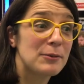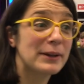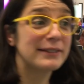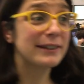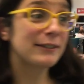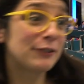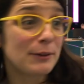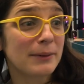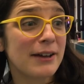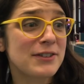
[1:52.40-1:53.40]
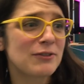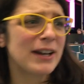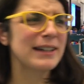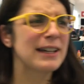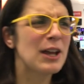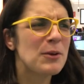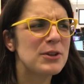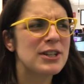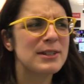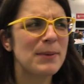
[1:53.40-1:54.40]
wiggling from left to right,
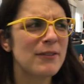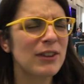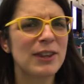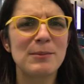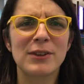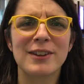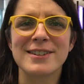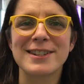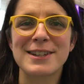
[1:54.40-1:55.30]
which is a bit of a theme with us,